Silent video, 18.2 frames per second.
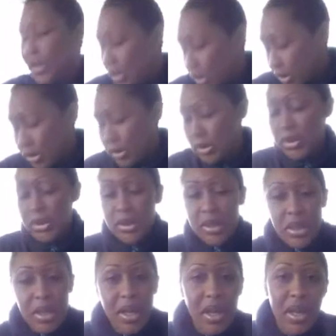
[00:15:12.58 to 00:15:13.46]
Oh,
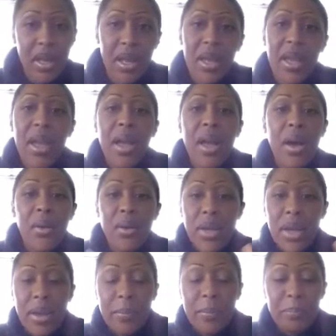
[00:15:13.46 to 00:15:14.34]

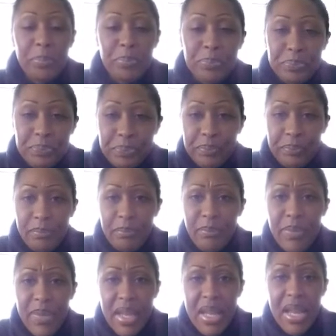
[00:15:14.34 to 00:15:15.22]
okay.
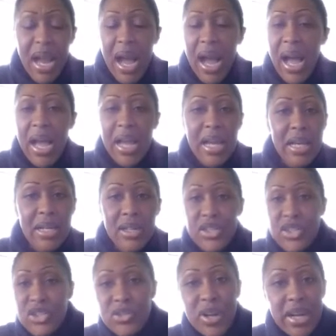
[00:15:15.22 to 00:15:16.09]
I got
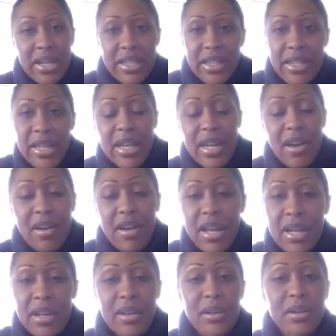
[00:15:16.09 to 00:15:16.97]
distracted, and now I
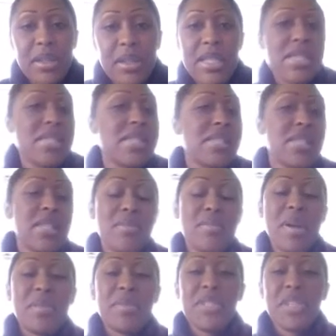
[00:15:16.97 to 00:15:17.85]
got to go clean this
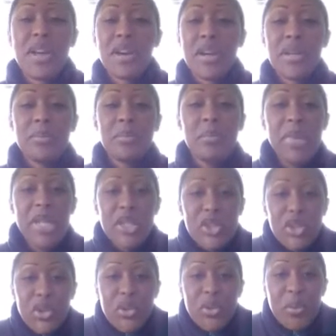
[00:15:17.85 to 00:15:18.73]
up. I'm sorry. Me
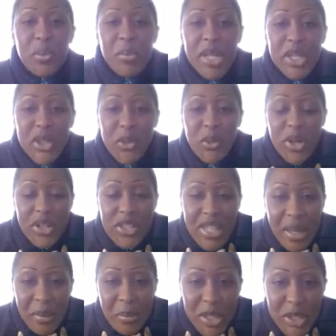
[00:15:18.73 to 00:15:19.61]
too. Me too. What do you
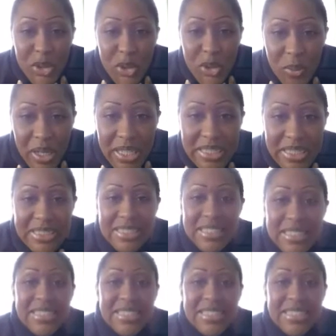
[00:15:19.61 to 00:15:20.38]
say? Me too what?